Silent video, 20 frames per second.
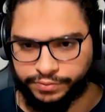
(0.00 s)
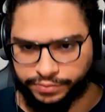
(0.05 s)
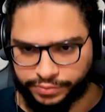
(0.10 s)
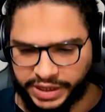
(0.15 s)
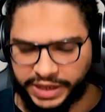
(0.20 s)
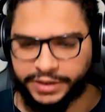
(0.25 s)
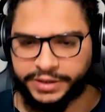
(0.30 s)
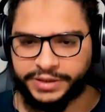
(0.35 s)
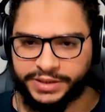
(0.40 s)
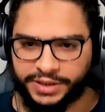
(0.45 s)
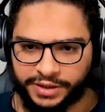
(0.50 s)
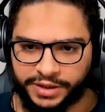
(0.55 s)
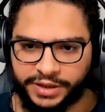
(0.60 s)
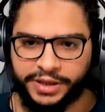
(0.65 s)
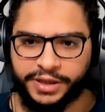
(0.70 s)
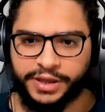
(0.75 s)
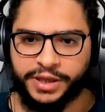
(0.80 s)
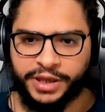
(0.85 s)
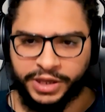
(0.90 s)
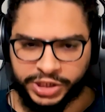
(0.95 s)
Yeah, exactly.
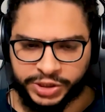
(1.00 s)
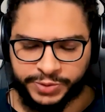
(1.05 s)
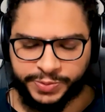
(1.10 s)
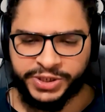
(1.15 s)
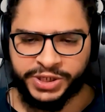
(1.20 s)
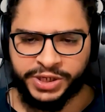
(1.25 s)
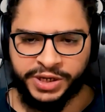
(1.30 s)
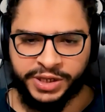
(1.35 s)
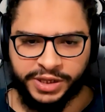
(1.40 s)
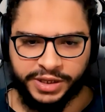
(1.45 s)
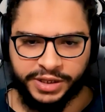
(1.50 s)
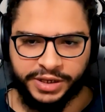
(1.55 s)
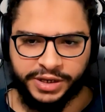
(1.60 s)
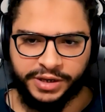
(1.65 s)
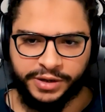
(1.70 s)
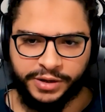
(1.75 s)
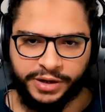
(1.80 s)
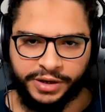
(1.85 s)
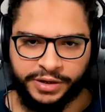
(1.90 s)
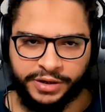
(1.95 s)
Yeah. Especially
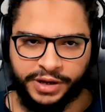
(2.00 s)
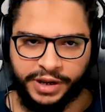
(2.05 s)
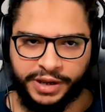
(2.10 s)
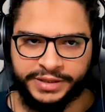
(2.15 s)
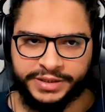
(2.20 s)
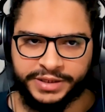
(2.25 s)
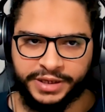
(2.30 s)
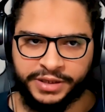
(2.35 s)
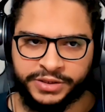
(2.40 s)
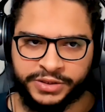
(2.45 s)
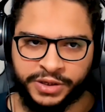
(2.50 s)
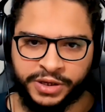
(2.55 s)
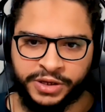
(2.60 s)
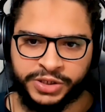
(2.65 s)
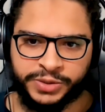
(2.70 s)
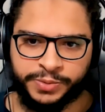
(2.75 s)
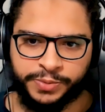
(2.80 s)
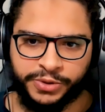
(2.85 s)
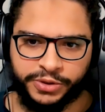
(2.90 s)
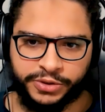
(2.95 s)
in the
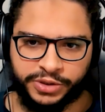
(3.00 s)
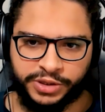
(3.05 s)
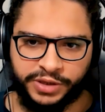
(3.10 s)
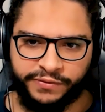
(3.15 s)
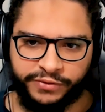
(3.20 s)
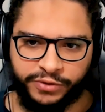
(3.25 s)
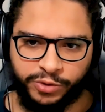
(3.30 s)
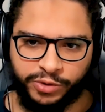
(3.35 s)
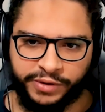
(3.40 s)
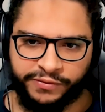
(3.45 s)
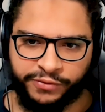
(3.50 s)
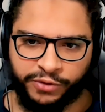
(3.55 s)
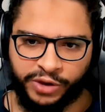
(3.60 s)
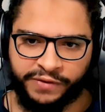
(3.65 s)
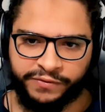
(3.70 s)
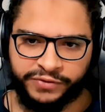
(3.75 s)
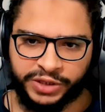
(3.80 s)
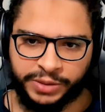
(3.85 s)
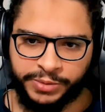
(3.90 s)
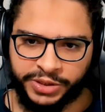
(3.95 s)
insights part, if you
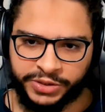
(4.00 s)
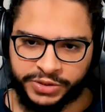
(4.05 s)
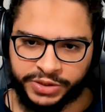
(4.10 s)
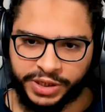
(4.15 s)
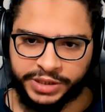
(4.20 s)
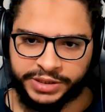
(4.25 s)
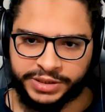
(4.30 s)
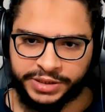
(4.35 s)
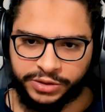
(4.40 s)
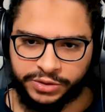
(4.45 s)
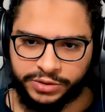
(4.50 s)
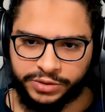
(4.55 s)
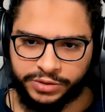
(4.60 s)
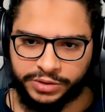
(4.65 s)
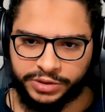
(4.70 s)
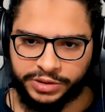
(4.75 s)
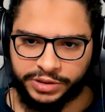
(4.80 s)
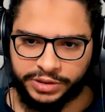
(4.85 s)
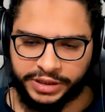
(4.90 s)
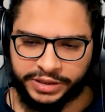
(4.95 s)
have some insights that
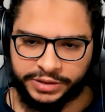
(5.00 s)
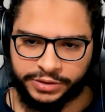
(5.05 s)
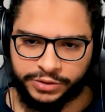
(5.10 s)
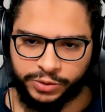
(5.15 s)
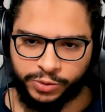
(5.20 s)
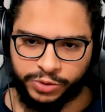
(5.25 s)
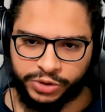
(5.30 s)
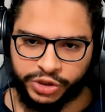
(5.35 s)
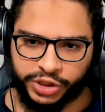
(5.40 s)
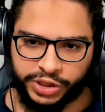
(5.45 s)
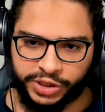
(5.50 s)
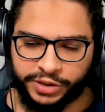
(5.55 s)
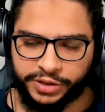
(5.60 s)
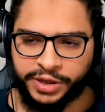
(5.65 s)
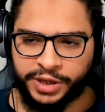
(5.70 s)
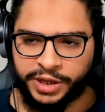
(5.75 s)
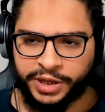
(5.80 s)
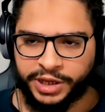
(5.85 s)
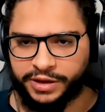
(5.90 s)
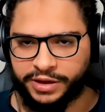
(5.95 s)
you would share,
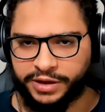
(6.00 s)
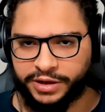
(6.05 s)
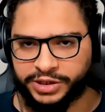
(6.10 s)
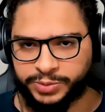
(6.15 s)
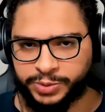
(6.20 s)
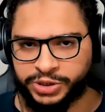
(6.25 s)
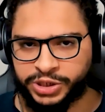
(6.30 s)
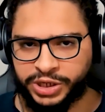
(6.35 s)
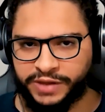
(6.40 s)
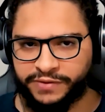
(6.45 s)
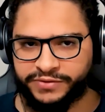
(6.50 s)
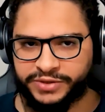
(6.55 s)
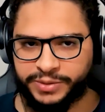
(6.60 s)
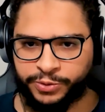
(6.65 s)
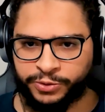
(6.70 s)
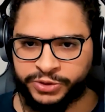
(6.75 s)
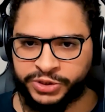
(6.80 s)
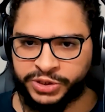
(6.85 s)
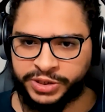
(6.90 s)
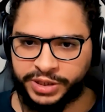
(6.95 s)
especially if the
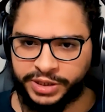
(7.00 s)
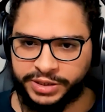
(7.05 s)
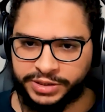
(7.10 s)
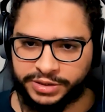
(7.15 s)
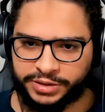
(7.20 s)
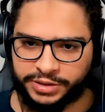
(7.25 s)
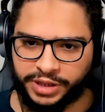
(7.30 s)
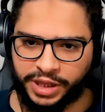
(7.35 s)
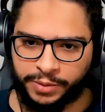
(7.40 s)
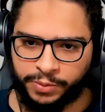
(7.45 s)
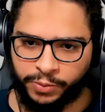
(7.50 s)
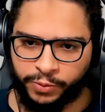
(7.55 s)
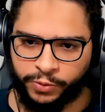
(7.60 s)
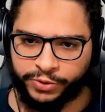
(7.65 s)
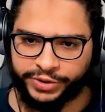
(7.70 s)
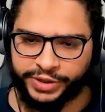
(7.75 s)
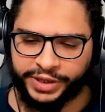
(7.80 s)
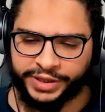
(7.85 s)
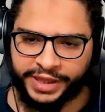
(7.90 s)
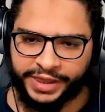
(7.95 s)
project is like
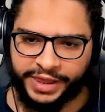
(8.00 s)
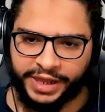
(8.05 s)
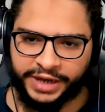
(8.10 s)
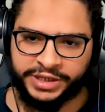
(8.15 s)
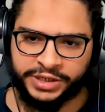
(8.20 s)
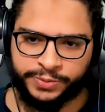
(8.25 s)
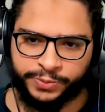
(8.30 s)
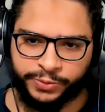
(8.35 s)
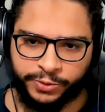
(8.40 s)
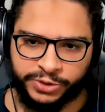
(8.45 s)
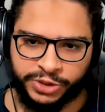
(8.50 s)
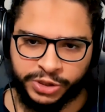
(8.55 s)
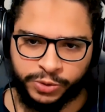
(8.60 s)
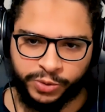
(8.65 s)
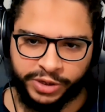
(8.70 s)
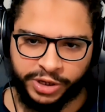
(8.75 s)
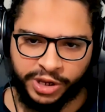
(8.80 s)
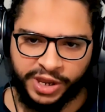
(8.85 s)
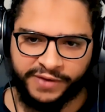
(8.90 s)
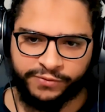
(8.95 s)
more data analysis project
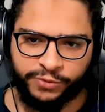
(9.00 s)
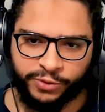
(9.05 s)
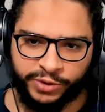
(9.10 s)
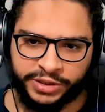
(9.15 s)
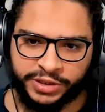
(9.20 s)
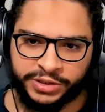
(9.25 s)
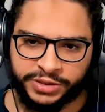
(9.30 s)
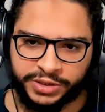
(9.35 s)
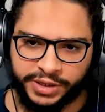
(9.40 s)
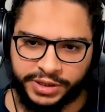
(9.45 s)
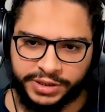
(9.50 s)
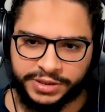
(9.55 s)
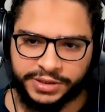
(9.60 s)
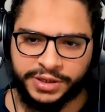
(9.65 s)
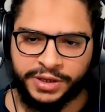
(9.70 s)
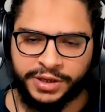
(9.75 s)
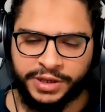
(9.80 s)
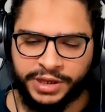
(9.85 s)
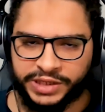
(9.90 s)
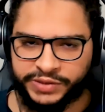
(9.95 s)
where you have to get insights,
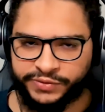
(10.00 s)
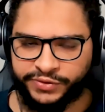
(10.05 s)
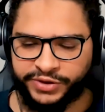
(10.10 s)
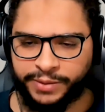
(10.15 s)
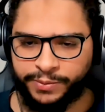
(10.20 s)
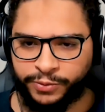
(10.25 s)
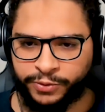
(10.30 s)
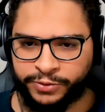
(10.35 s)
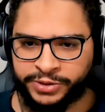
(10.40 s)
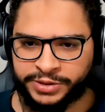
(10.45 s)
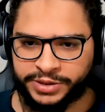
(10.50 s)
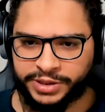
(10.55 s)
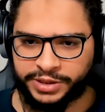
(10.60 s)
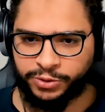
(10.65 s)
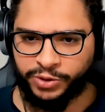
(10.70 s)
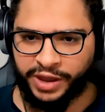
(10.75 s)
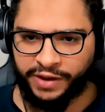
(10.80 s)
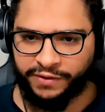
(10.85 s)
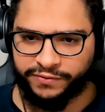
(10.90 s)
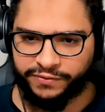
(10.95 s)
it's very important that
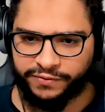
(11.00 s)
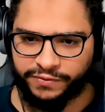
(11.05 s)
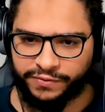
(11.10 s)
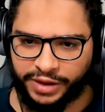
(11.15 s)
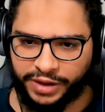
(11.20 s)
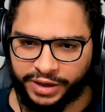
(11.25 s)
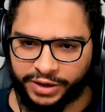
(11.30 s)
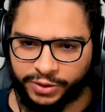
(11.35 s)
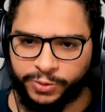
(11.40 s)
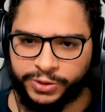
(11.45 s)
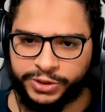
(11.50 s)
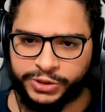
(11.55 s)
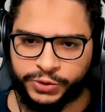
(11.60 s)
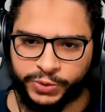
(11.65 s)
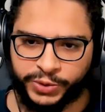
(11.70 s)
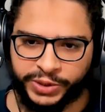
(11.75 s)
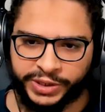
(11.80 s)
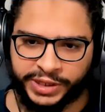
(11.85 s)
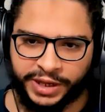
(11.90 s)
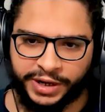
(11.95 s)
you have like good
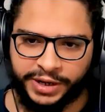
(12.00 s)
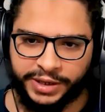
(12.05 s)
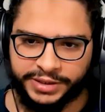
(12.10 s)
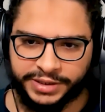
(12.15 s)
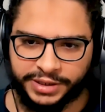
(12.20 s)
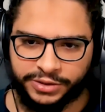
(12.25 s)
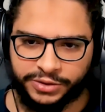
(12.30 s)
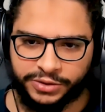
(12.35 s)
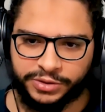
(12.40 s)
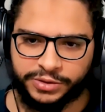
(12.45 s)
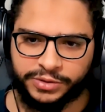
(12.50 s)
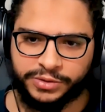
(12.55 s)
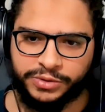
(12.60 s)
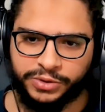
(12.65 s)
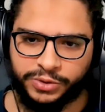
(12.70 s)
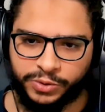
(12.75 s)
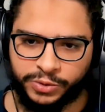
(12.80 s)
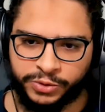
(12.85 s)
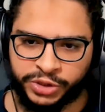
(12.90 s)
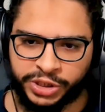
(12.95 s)
storytelling, that
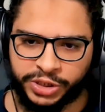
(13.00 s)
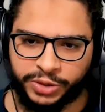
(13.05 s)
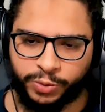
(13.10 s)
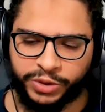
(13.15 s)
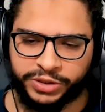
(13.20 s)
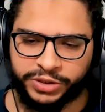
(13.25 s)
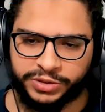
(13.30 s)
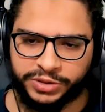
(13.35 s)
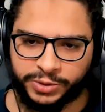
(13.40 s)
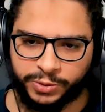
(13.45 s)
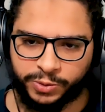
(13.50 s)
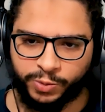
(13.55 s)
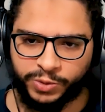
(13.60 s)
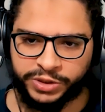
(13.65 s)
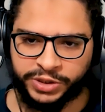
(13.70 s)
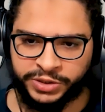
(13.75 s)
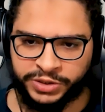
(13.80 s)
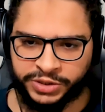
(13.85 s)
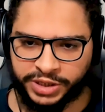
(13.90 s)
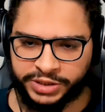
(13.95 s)
you share what
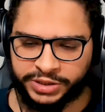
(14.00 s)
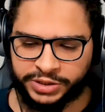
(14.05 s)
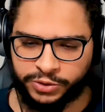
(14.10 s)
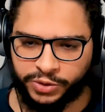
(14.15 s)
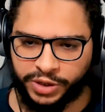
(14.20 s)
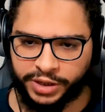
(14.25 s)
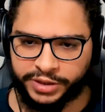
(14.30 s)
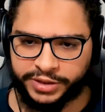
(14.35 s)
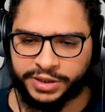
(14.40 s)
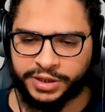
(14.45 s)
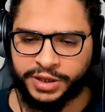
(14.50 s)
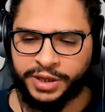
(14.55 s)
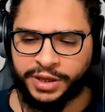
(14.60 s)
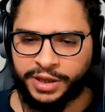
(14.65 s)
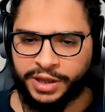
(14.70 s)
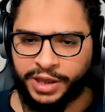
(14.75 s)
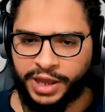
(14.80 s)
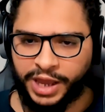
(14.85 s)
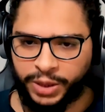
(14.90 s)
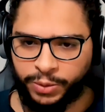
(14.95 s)
insights you got
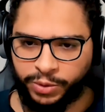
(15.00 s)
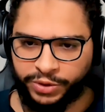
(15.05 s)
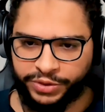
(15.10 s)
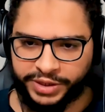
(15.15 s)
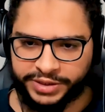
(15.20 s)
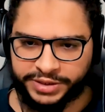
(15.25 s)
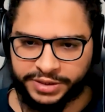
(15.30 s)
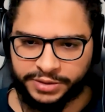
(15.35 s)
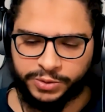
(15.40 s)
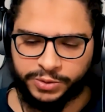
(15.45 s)
and what do